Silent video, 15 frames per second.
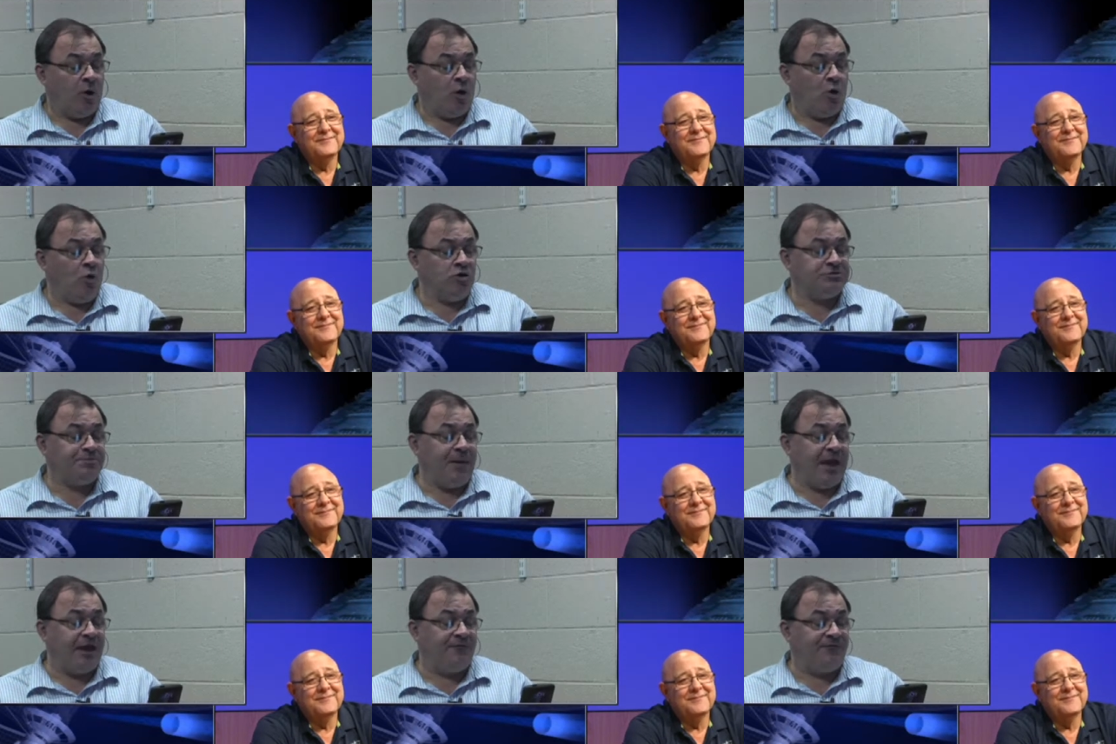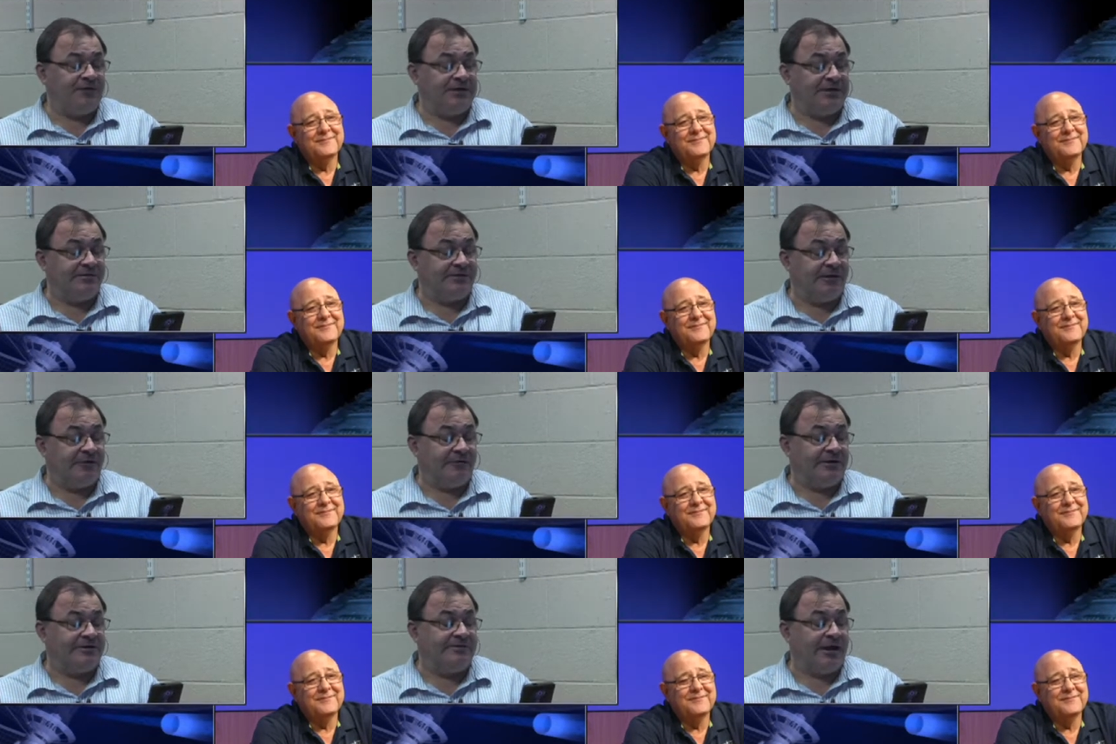Speaker 1: Who's paying for the
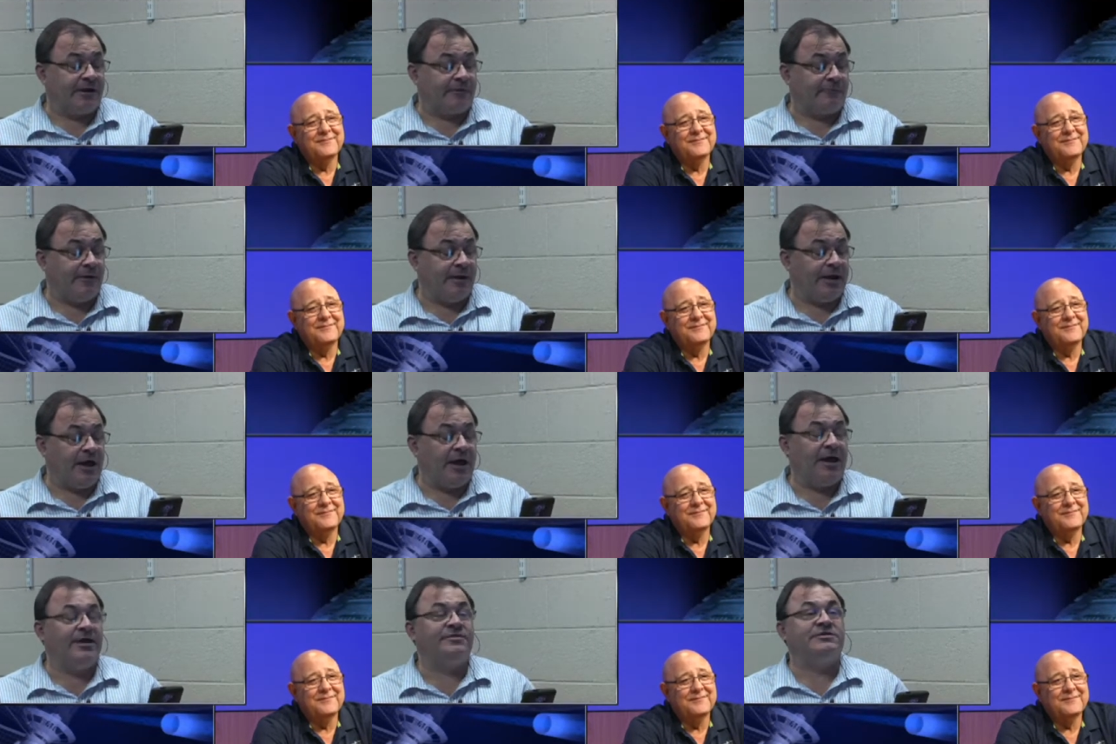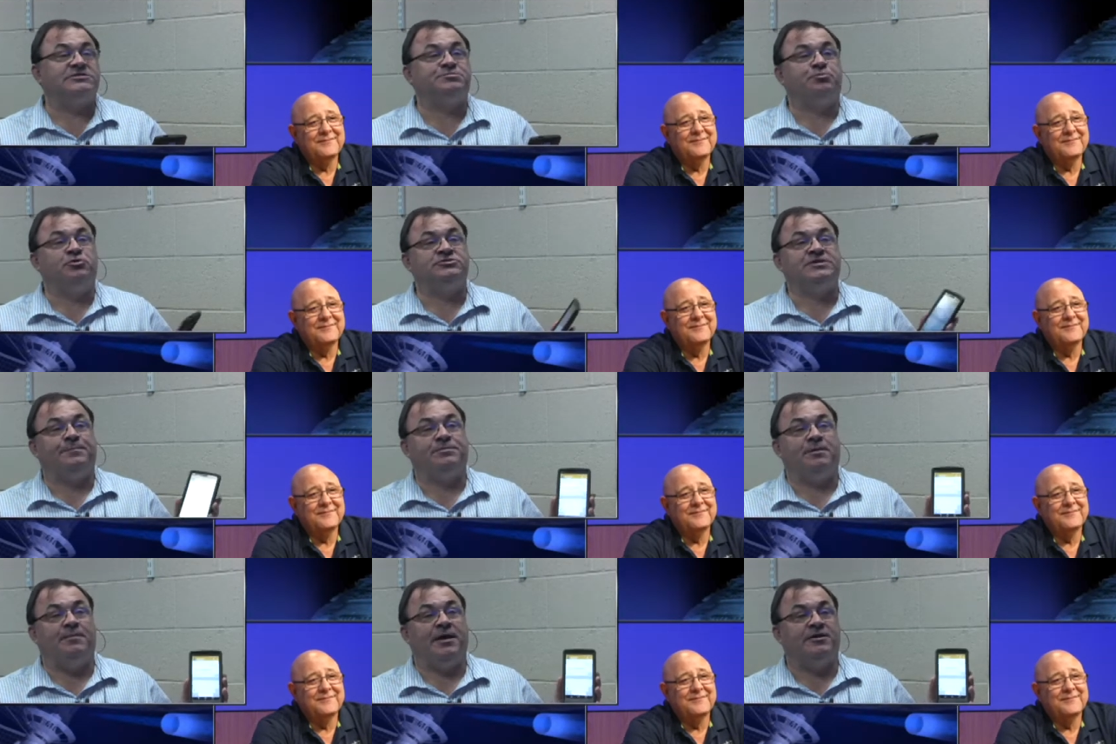interior decorator hired to spruce up
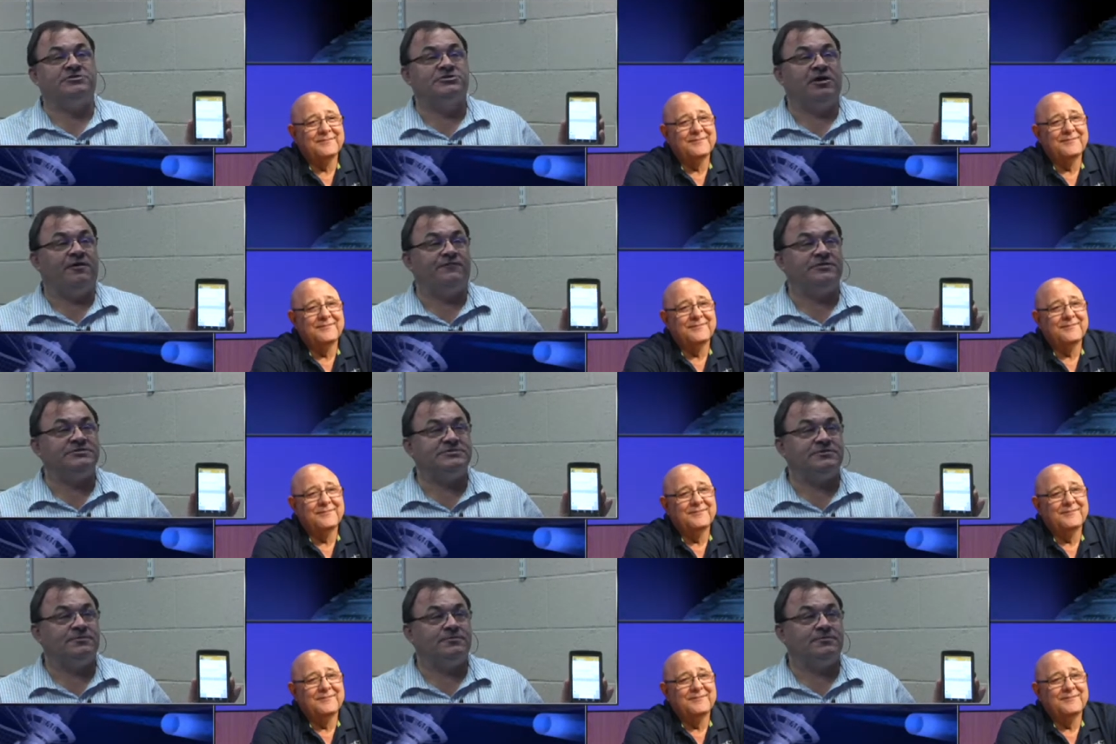the mayor's office?